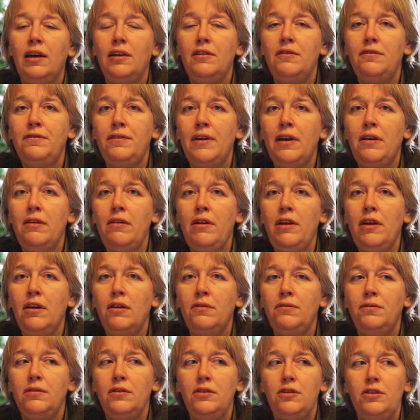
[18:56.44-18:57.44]
Very
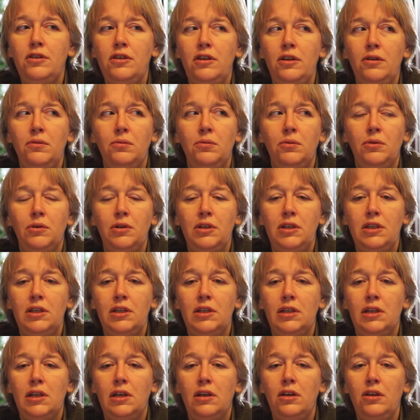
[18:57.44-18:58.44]
often she would
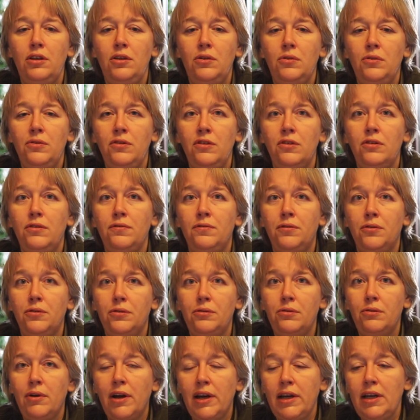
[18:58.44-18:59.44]
use it
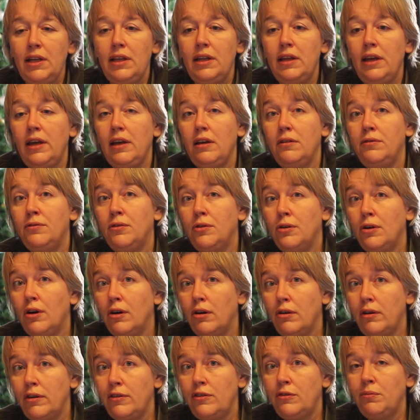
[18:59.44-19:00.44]
for writing, for
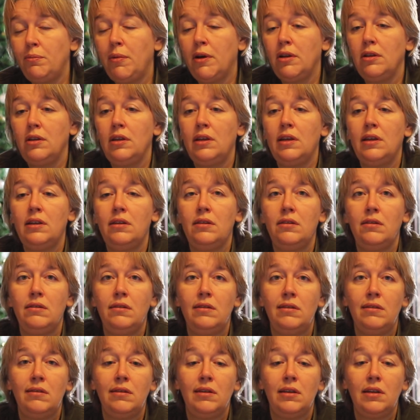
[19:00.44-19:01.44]

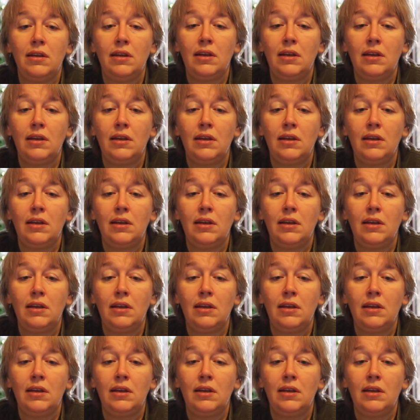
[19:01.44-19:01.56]
correspondence,